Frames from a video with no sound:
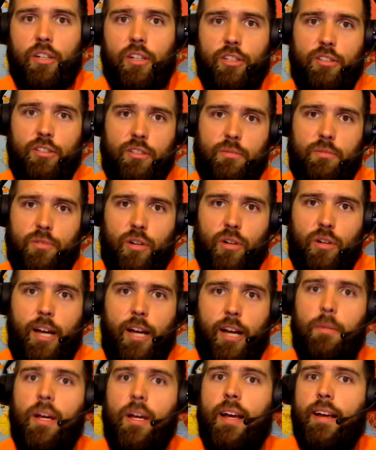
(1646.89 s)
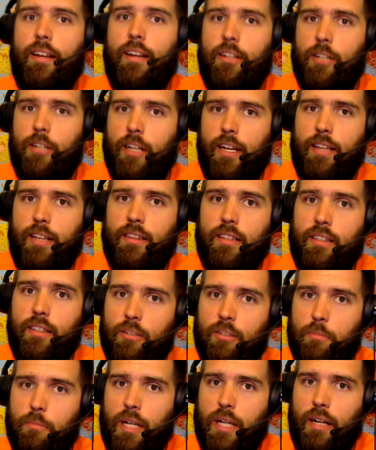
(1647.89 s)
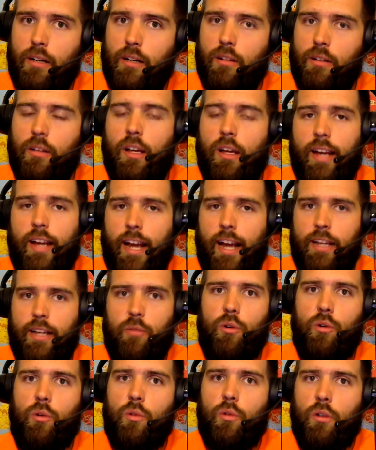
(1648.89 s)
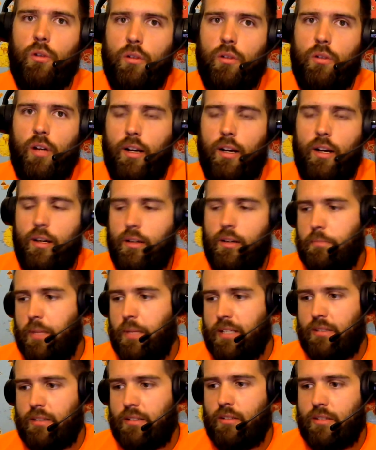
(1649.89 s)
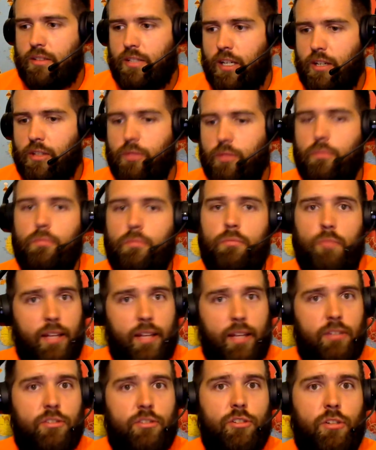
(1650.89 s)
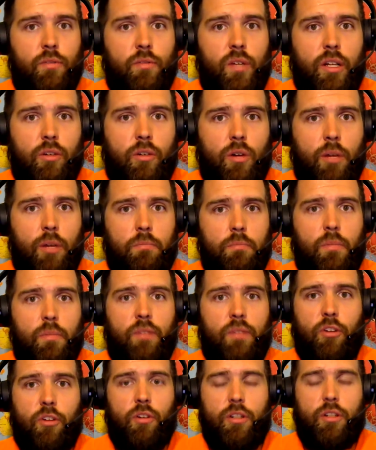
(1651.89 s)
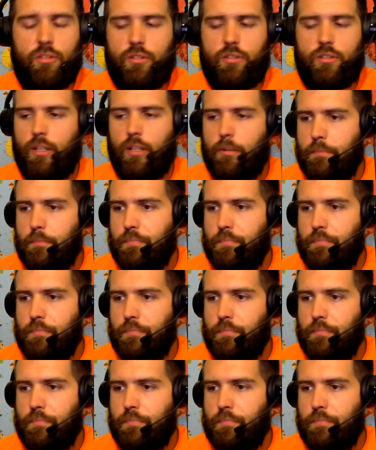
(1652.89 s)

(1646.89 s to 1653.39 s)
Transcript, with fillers: You subscribe, hit the little bell, and it will uh, basically tell you, hey, there's a new video up if you're interested.